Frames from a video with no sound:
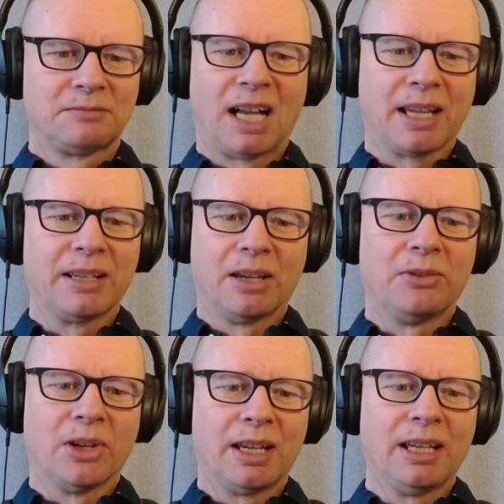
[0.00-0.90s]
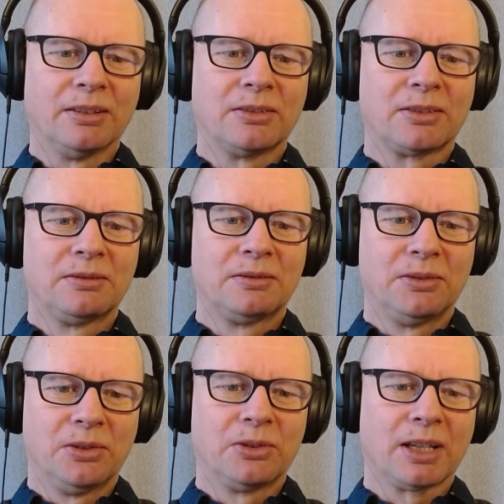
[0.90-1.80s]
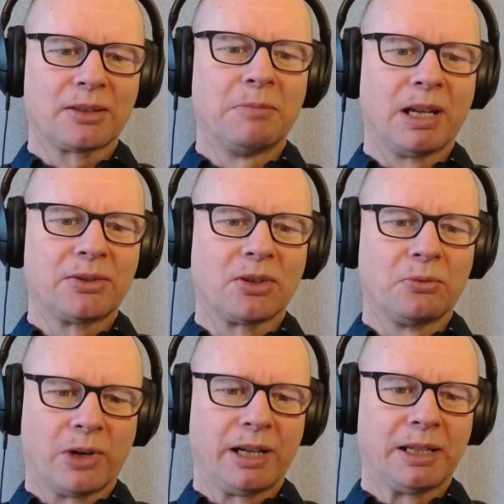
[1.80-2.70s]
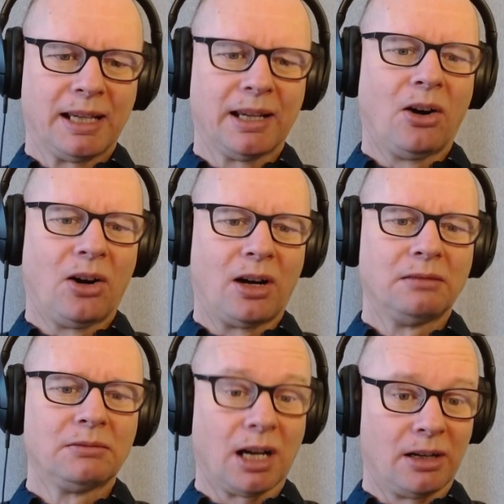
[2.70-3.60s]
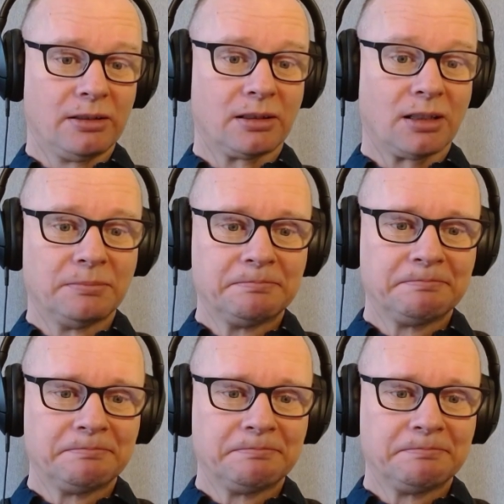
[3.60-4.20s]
I can give you a hint. You just mentioned where they are currently.